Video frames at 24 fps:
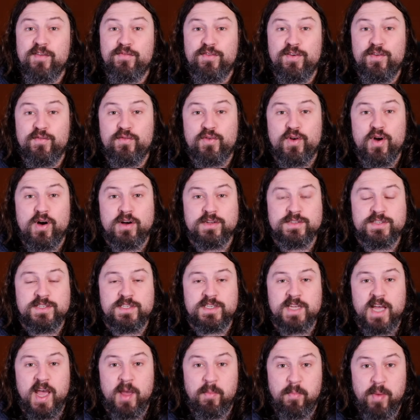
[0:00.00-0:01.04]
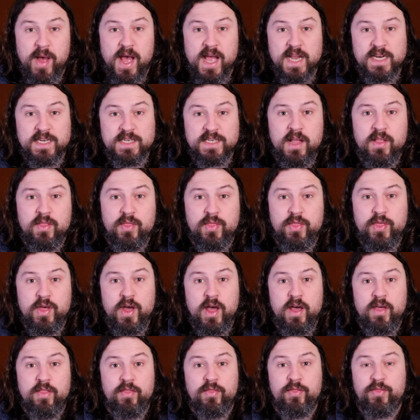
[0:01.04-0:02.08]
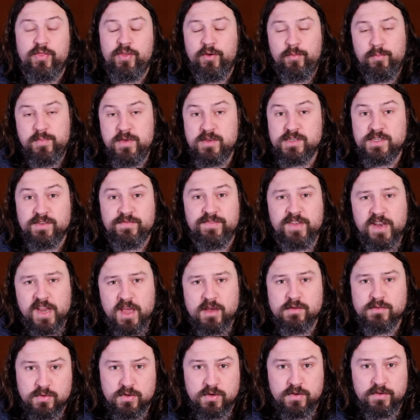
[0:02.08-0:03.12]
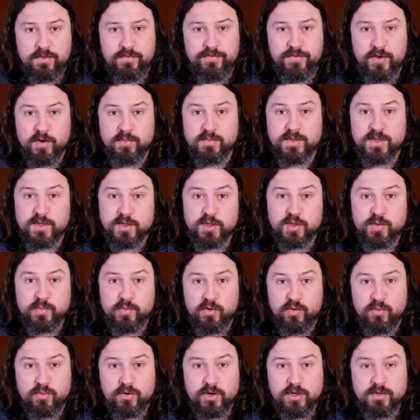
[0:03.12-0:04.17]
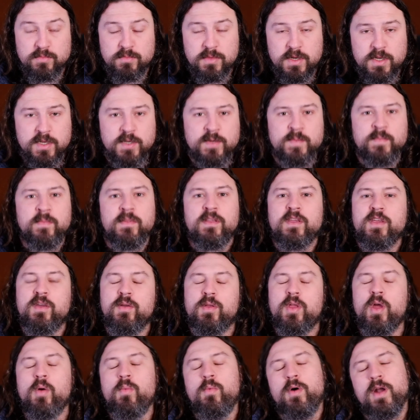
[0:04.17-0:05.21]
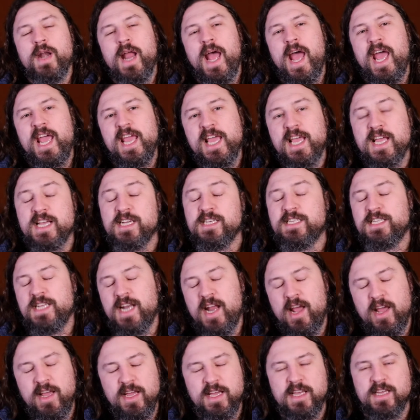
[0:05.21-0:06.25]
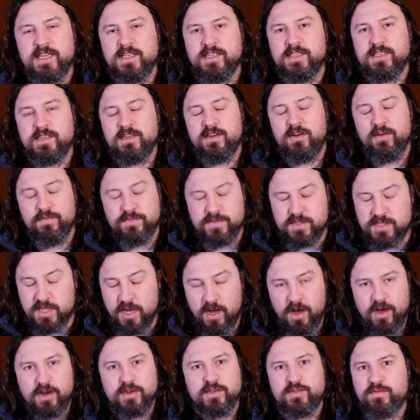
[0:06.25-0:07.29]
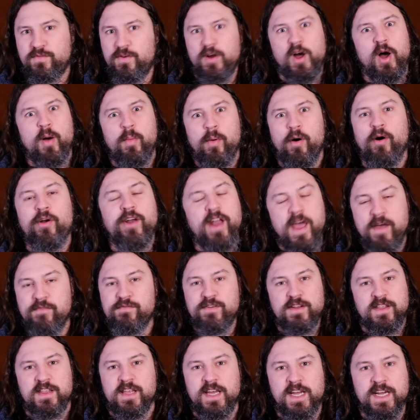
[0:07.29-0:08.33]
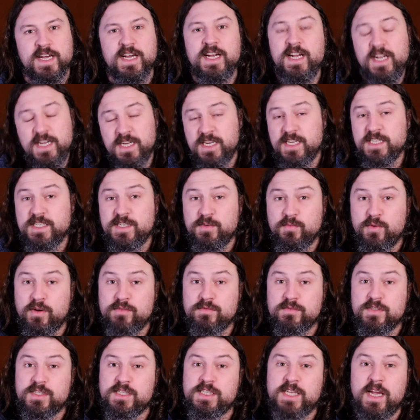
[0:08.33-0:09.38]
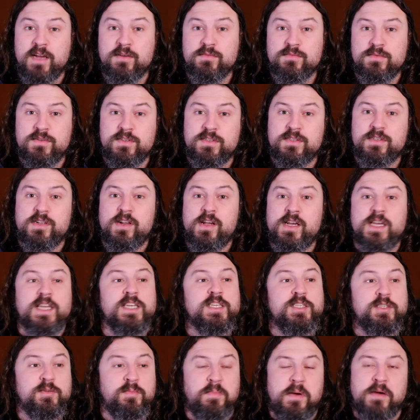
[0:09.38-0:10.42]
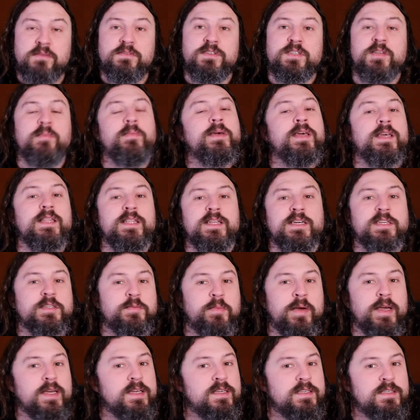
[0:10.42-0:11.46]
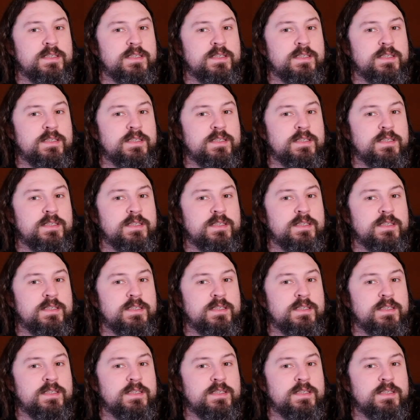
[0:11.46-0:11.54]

you've got a band that the music video is filmed in a small room, you don't want acres and acres of Taj verb on everything because it won't sound like it's supposed to be in that space.